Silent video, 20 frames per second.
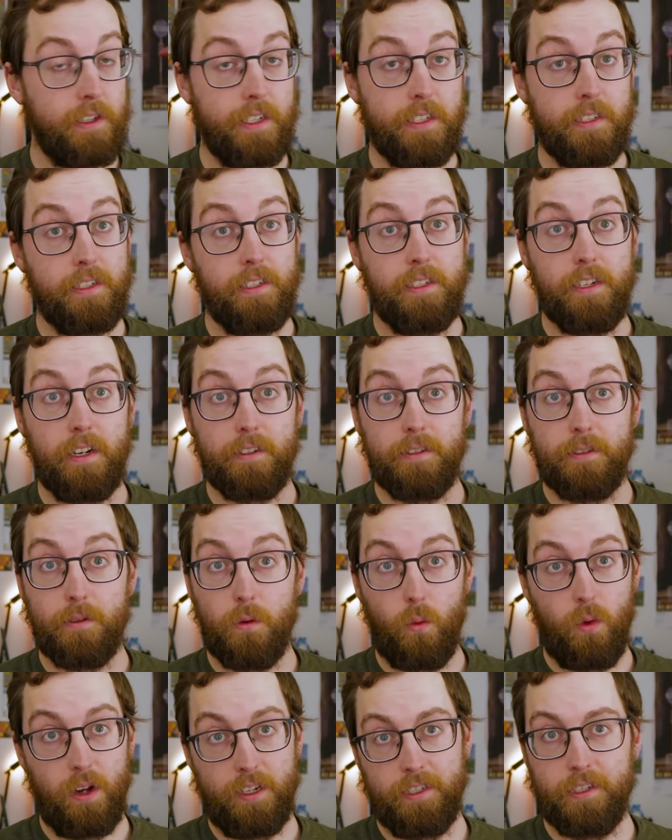it's just
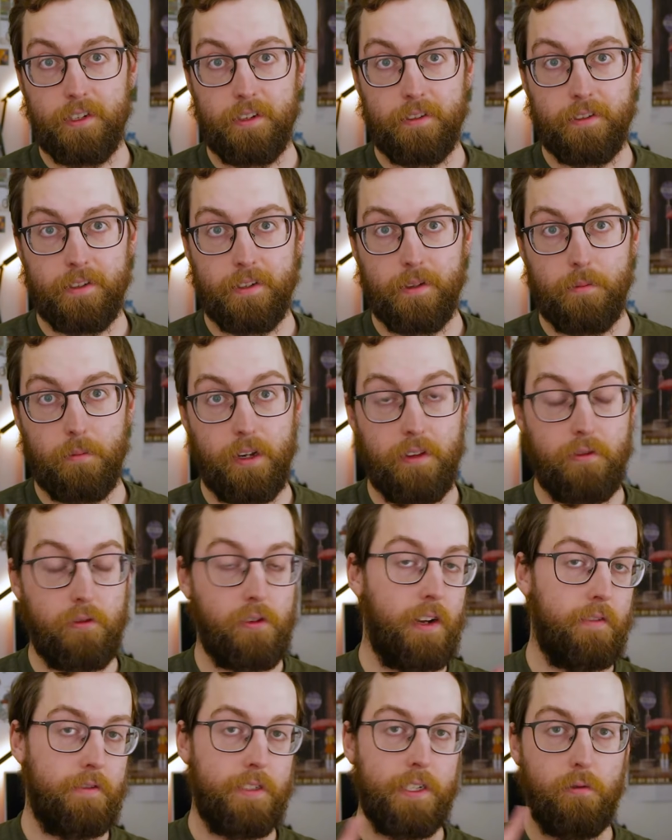one shot, but if you
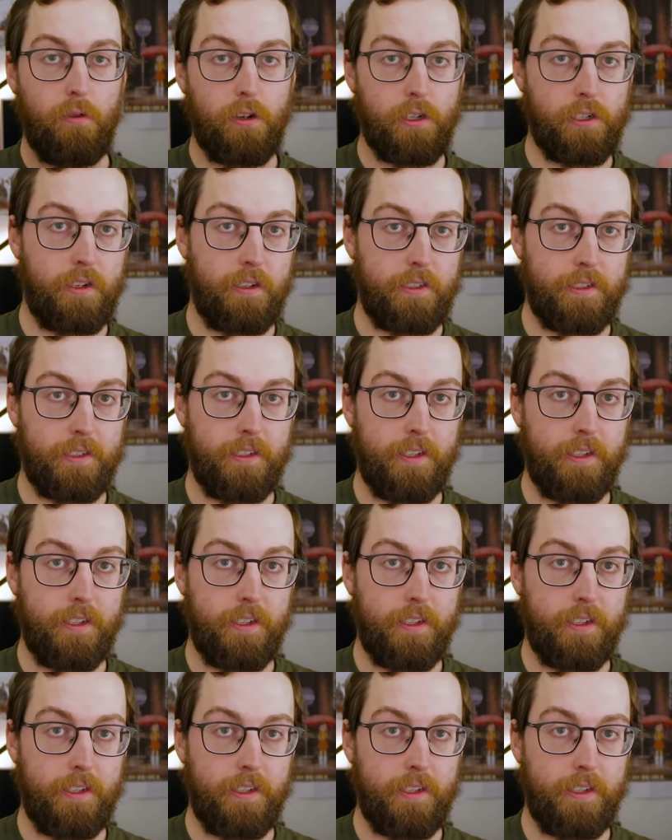have several shots